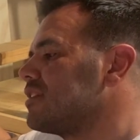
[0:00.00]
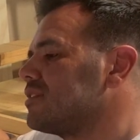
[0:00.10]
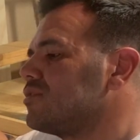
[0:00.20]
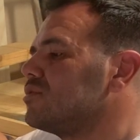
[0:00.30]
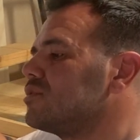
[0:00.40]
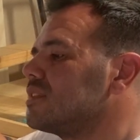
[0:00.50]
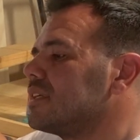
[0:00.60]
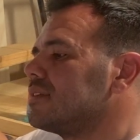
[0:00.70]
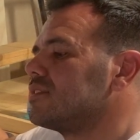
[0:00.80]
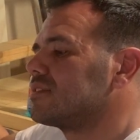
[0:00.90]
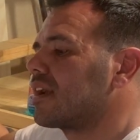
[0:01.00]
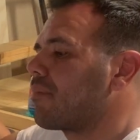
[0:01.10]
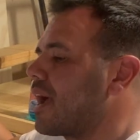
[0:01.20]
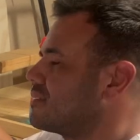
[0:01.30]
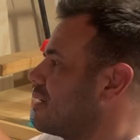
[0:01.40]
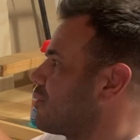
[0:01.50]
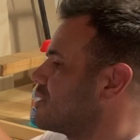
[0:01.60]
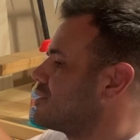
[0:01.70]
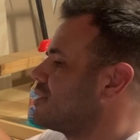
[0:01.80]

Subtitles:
It's usually just like a max amperage.